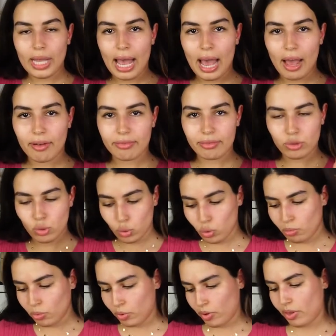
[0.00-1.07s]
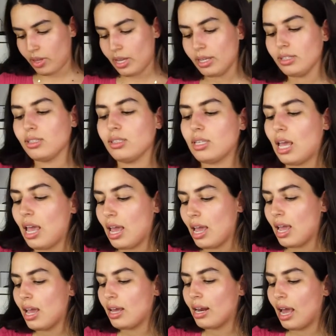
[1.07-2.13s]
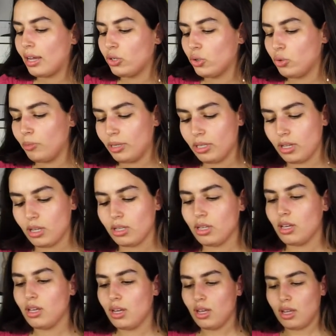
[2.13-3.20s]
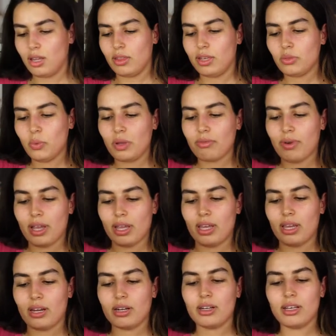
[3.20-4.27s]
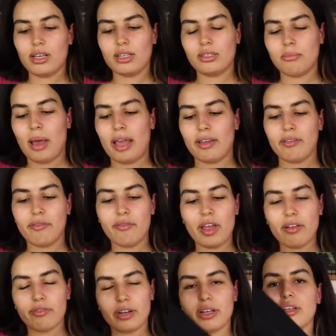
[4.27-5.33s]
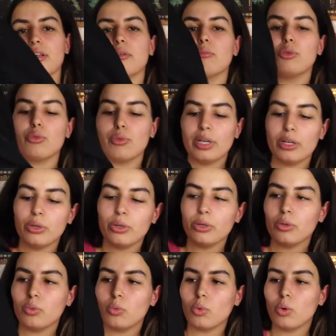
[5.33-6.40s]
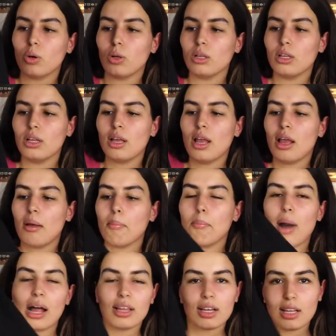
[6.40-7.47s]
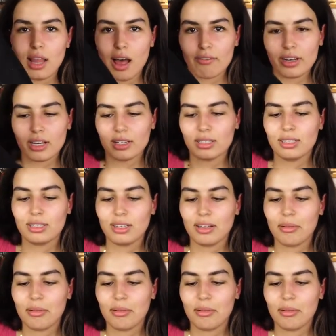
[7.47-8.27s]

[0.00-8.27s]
We have two more things and I should be done. This one right here is my favorite, Merino Wool Balaclava.